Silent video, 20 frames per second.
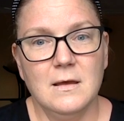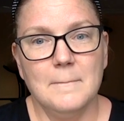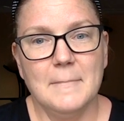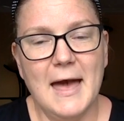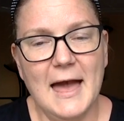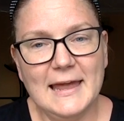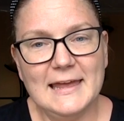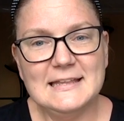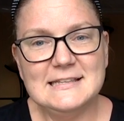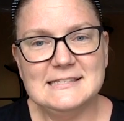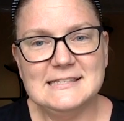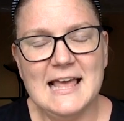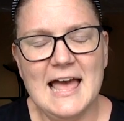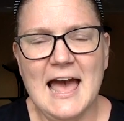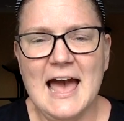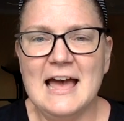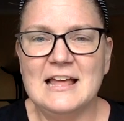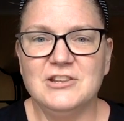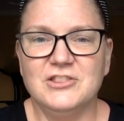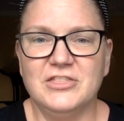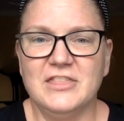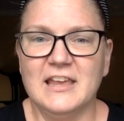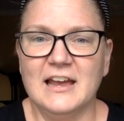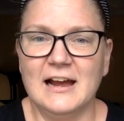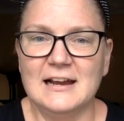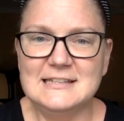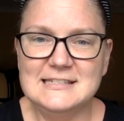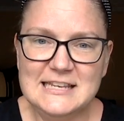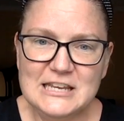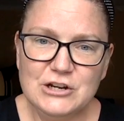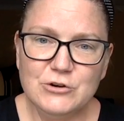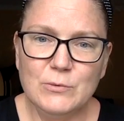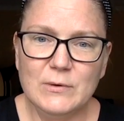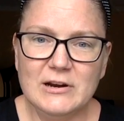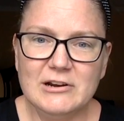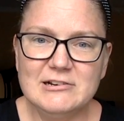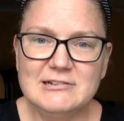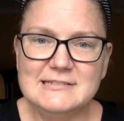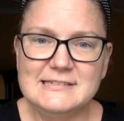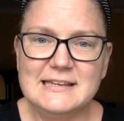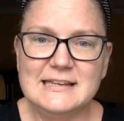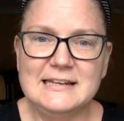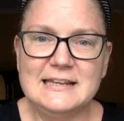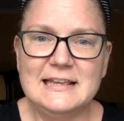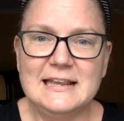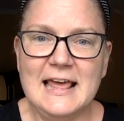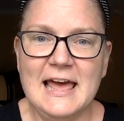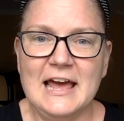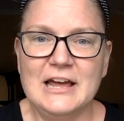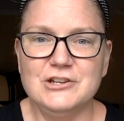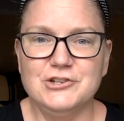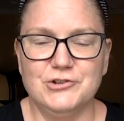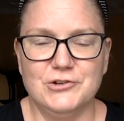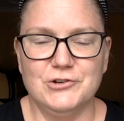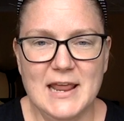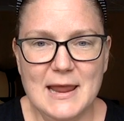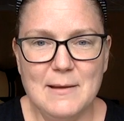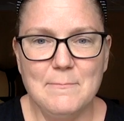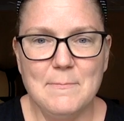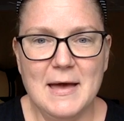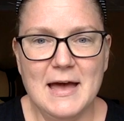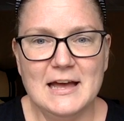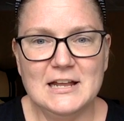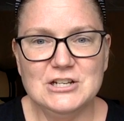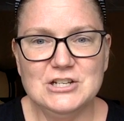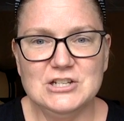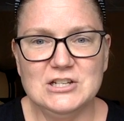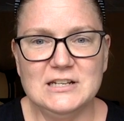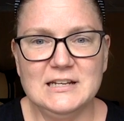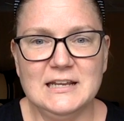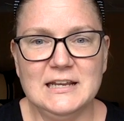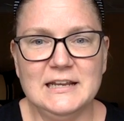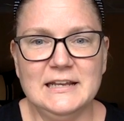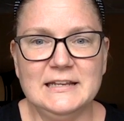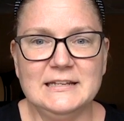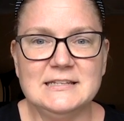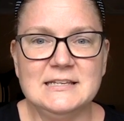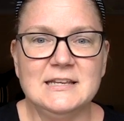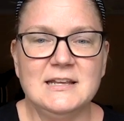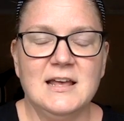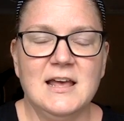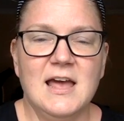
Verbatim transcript: packets that had the itineraries in it, had your name badge in it,